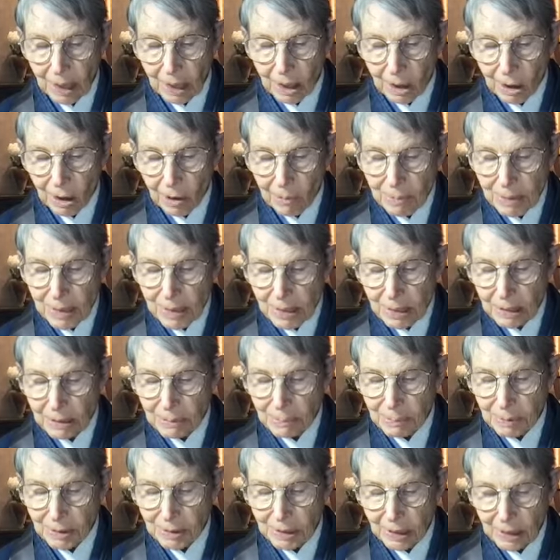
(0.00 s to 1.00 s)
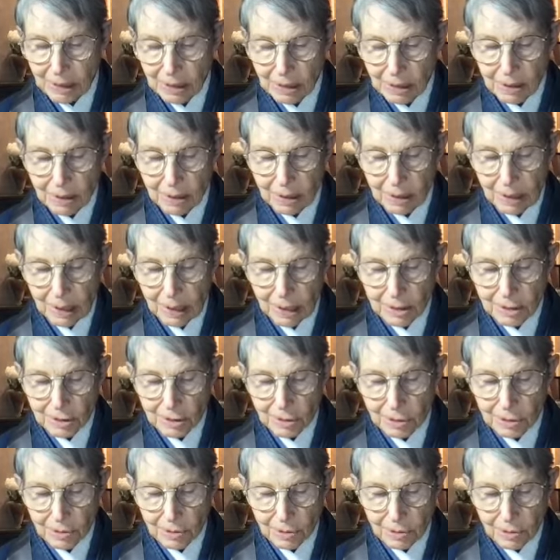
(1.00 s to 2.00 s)
All beings possess the
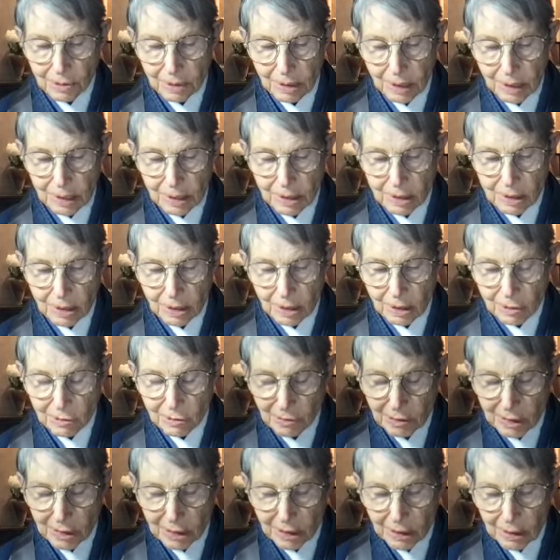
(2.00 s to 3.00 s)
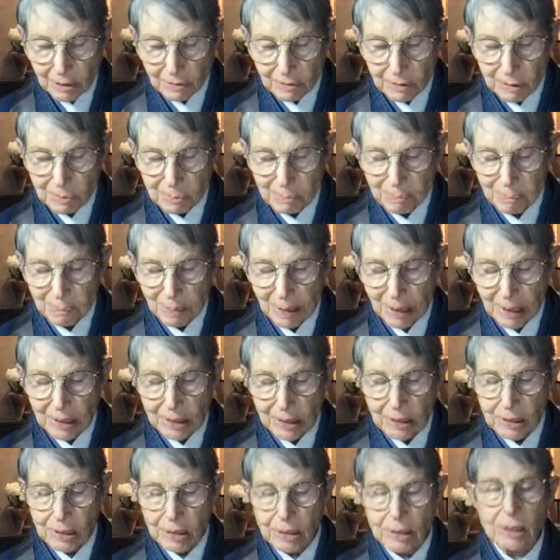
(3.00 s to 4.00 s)
nature that is the unity of
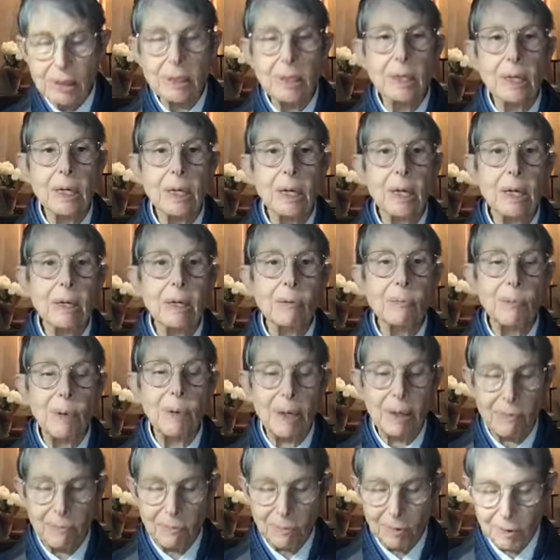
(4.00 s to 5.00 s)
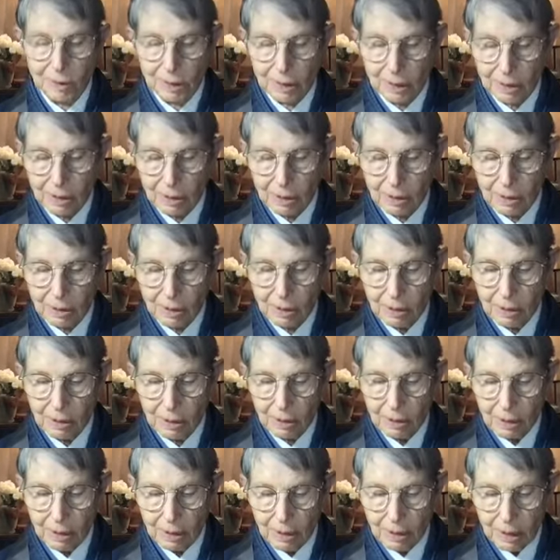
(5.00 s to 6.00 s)
space and wakefulness.
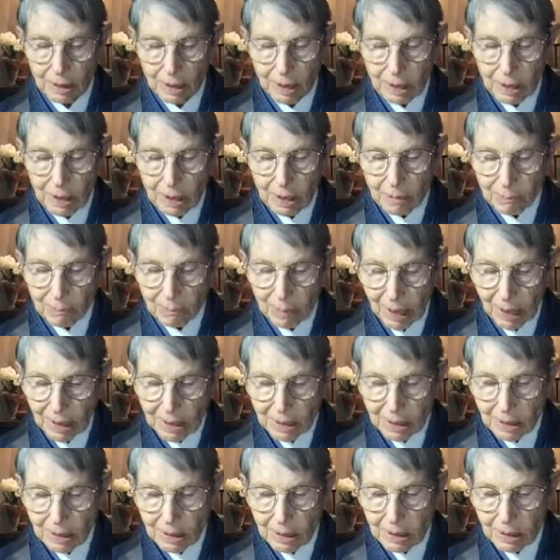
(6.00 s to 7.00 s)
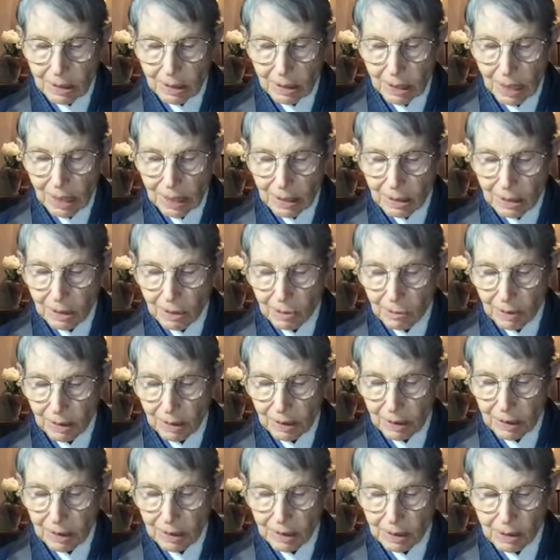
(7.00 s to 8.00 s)
But not
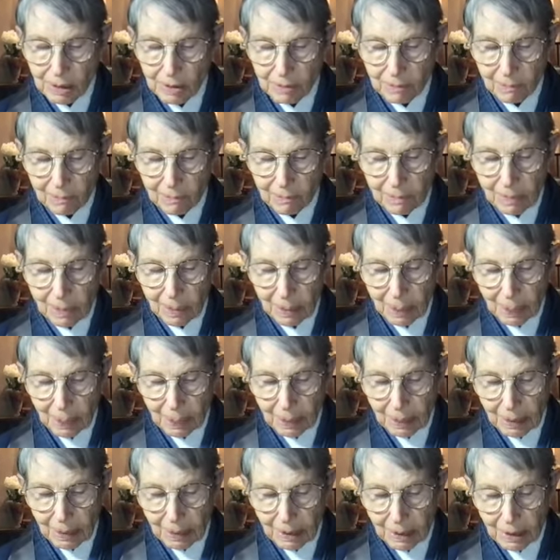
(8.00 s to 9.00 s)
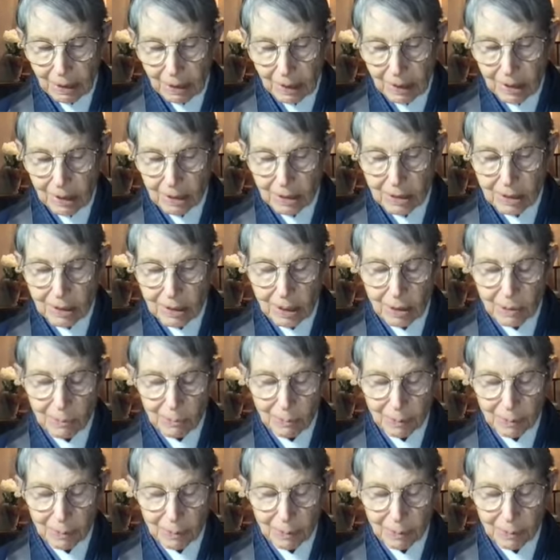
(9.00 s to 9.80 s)
knowing this, it doesn't help